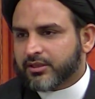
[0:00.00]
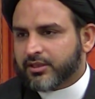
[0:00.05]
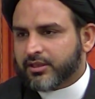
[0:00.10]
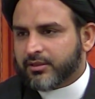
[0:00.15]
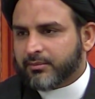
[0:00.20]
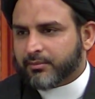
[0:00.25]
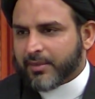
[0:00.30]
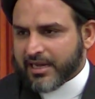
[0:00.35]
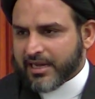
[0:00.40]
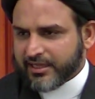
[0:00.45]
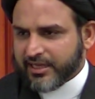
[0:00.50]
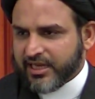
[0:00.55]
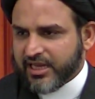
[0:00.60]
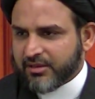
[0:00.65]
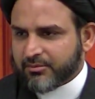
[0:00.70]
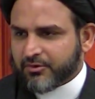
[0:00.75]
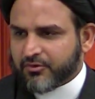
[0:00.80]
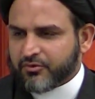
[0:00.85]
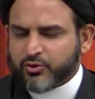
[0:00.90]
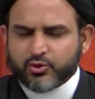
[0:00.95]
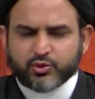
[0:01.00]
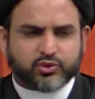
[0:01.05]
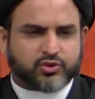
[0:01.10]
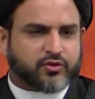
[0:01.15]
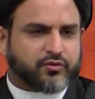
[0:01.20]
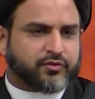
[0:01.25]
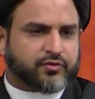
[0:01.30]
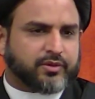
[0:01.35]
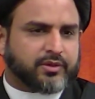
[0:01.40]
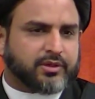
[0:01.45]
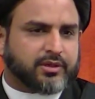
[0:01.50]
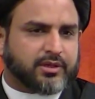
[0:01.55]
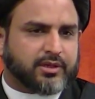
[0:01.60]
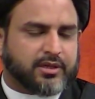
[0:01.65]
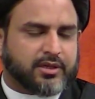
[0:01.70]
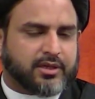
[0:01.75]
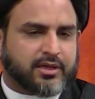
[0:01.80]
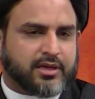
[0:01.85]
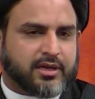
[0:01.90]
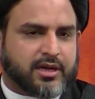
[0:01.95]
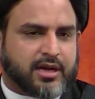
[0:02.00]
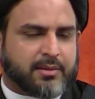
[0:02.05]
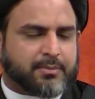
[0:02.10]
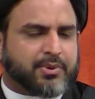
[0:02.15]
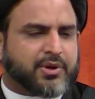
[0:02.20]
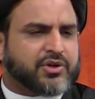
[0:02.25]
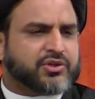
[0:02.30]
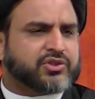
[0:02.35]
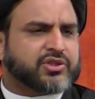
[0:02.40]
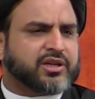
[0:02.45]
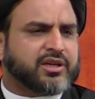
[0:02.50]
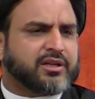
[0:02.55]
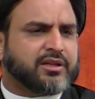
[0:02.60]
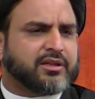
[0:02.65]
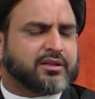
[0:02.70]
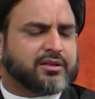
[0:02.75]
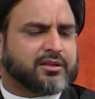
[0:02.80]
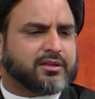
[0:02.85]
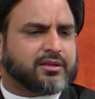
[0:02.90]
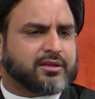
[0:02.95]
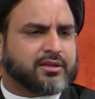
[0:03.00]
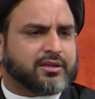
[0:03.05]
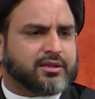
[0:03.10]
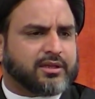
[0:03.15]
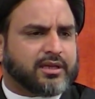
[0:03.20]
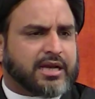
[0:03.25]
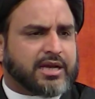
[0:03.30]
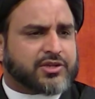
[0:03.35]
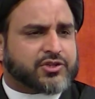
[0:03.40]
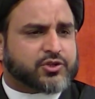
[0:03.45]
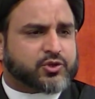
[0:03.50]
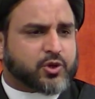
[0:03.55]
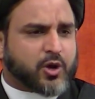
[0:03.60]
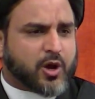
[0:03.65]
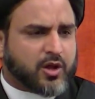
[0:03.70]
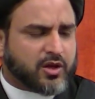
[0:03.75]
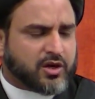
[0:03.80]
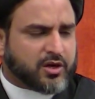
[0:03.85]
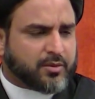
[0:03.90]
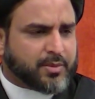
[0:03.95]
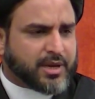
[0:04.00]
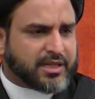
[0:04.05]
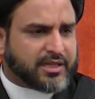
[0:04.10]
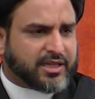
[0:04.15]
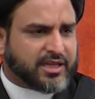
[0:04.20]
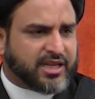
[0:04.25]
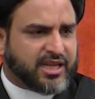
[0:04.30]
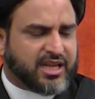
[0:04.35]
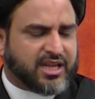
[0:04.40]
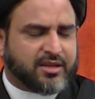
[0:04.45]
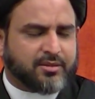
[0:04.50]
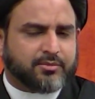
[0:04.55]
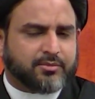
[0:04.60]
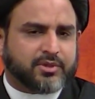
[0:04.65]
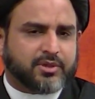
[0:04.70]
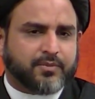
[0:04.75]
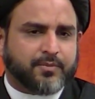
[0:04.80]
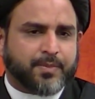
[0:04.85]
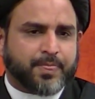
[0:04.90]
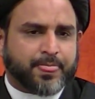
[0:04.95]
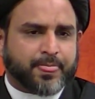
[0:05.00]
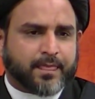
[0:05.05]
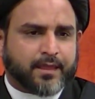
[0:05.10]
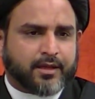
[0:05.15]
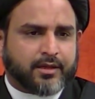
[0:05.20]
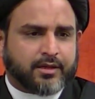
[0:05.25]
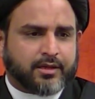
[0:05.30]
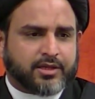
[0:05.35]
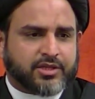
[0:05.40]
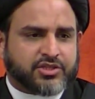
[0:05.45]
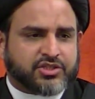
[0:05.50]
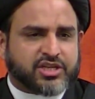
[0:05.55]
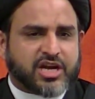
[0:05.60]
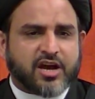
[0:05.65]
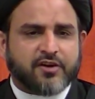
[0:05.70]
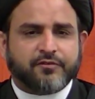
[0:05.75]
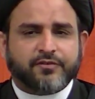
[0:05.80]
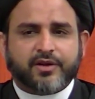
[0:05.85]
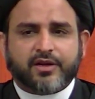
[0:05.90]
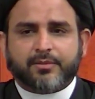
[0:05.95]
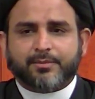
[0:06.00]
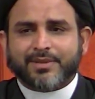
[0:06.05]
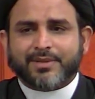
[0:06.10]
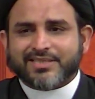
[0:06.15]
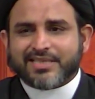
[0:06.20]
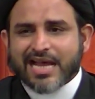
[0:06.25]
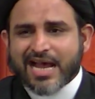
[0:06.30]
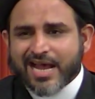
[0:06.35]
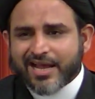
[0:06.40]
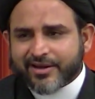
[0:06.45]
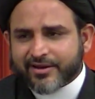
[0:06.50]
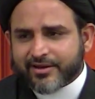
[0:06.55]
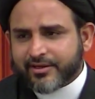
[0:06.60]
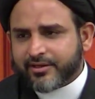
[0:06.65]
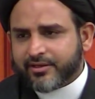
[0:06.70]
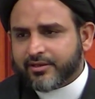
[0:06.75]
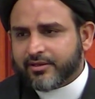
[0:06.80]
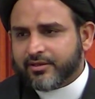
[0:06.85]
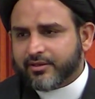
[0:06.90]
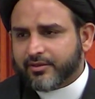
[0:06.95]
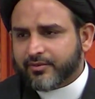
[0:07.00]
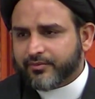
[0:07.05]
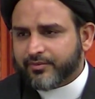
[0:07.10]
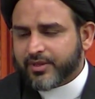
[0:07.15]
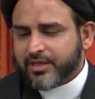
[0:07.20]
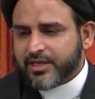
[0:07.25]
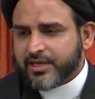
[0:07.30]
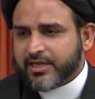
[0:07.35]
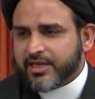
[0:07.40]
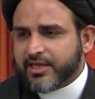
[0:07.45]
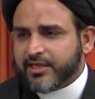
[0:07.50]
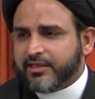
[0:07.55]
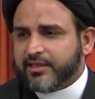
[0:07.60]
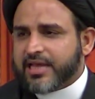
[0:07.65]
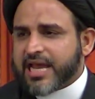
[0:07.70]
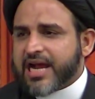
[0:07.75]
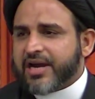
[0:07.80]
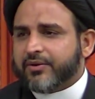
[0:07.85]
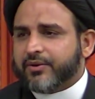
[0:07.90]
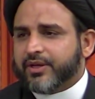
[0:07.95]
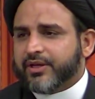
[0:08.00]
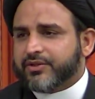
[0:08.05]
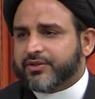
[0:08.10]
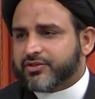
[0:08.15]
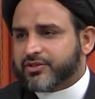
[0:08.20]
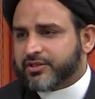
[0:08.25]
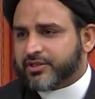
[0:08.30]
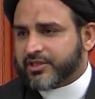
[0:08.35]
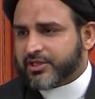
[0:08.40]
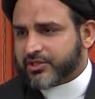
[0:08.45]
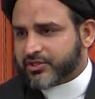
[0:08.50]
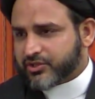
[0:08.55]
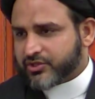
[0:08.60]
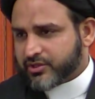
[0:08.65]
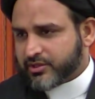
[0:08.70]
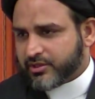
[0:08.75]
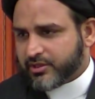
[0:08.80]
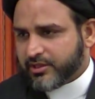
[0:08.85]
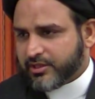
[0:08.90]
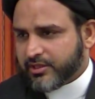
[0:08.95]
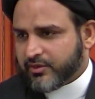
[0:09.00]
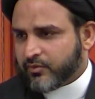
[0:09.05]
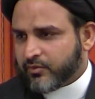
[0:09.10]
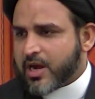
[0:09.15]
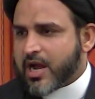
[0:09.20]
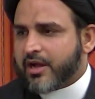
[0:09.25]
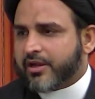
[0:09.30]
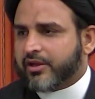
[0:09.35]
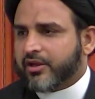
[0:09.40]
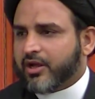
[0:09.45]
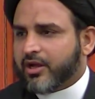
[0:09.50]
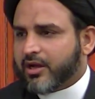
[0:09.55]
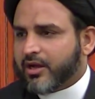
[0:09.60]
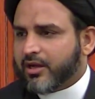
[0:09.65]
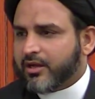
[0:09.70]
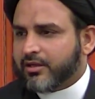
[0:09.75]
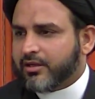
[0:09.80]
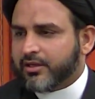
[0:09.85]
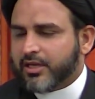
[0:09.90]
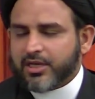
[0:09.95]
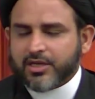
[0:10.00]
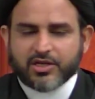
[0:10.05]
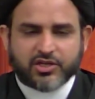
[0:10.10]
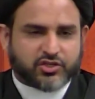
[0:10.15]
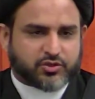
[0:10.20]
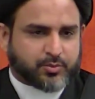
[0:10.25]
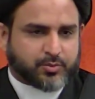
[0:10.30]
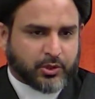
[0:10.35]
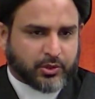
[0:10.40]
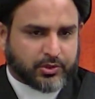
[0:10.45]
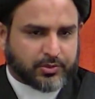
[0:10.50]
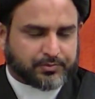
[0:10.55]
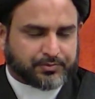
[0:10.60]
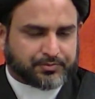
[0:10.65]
by the name of Yusuf, a scholar by the name Jafar Mazari, he narrates this waqia in his book.